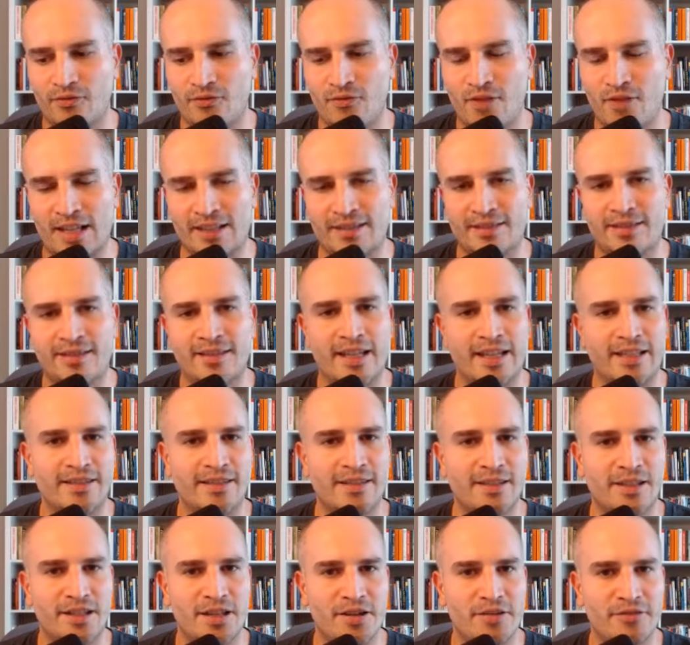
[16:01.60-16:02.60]
that
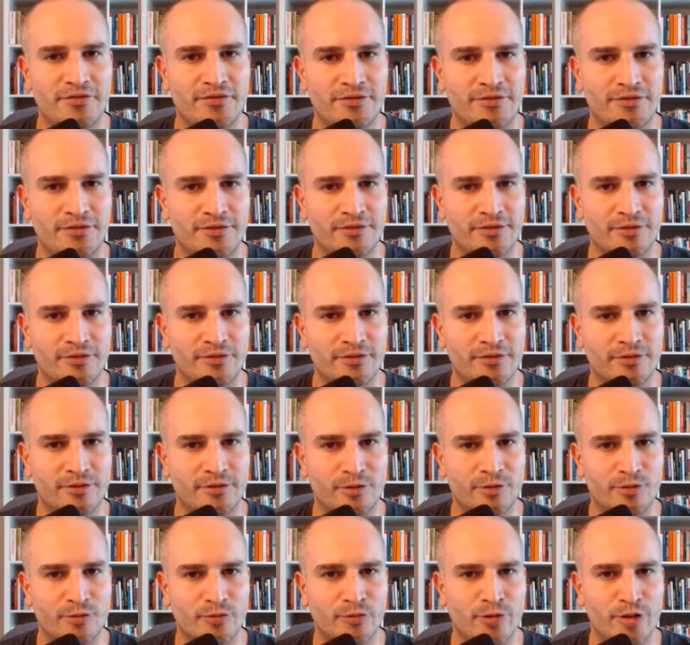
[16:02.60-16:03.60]
sense of
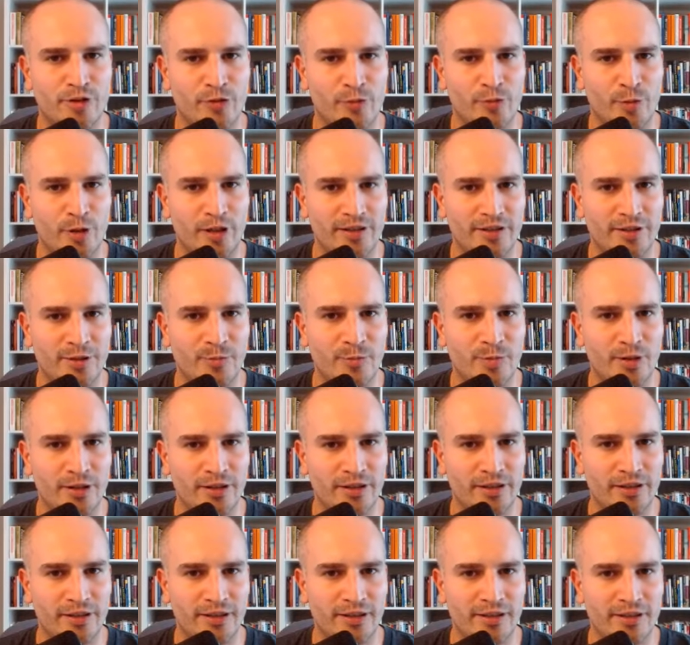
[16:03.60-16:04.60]

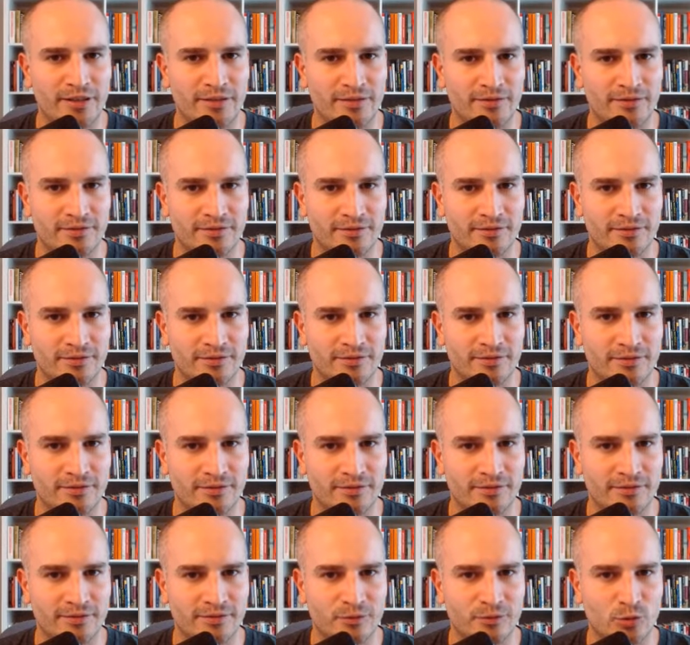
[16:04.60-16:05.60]
responsibility
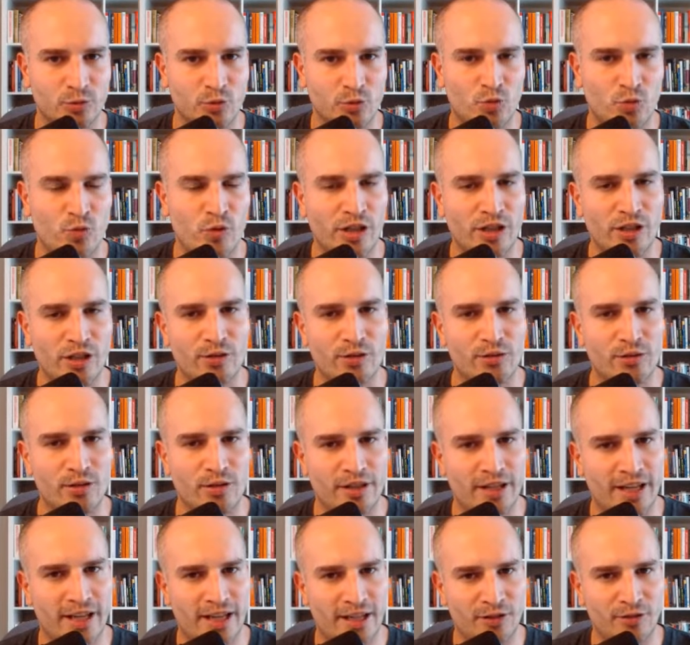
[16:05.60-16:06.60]
when you
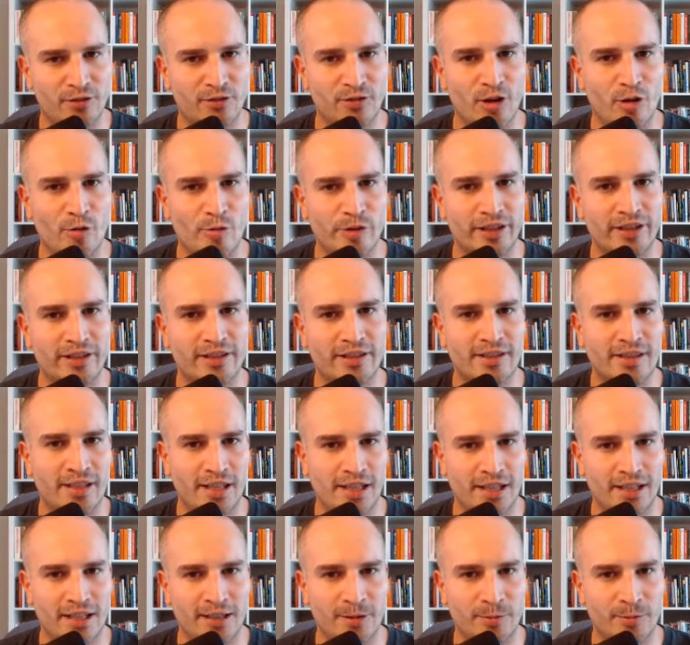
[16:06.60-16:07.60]
look at growing a
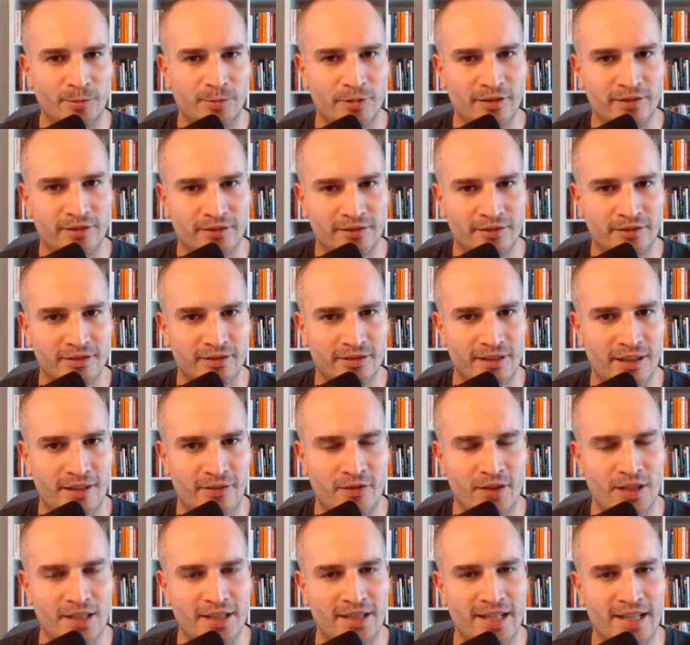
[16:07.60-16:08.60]
team,
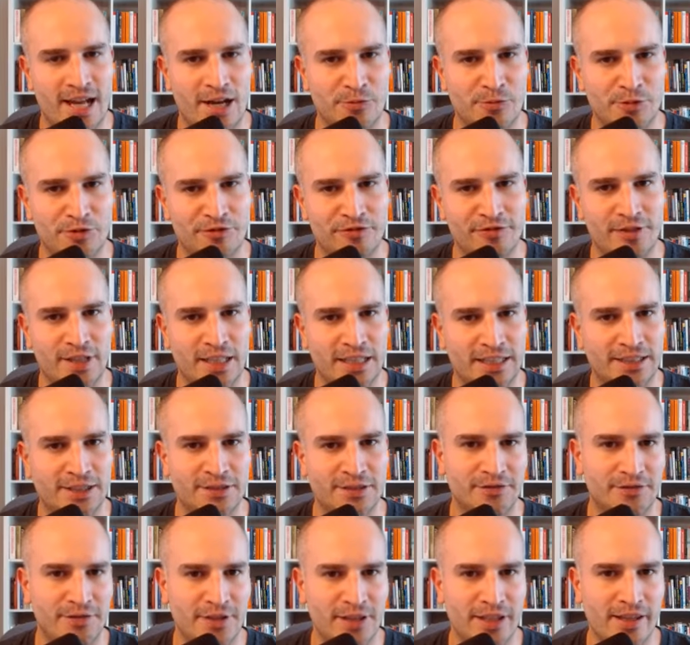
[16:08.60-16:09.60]
does that reflect the
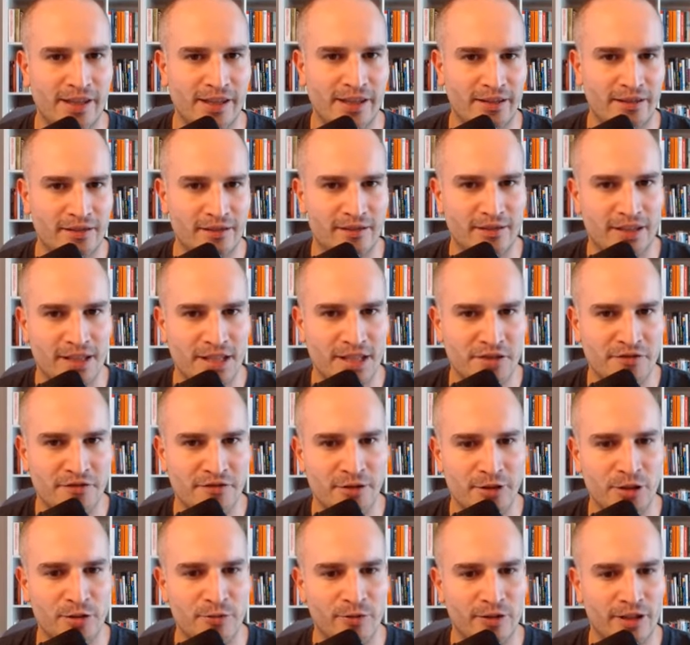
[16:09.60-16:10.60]
feeling of
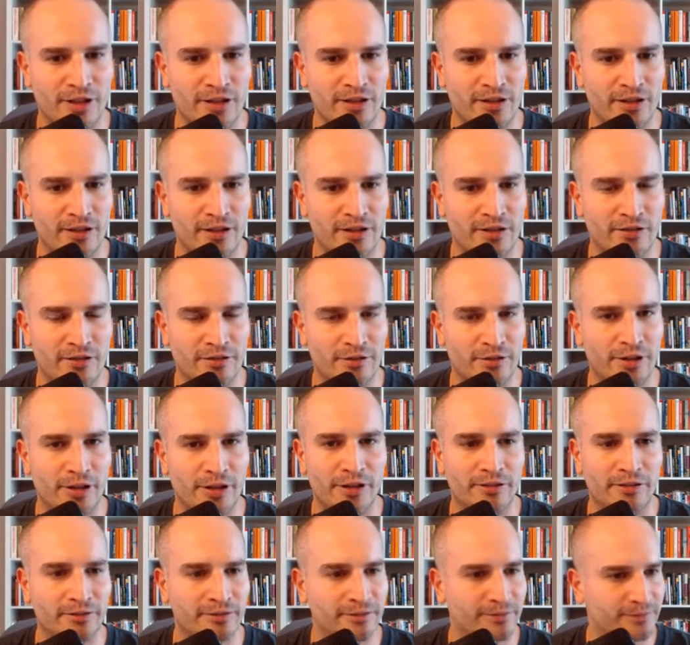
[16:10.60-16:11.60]
when you were younger or no?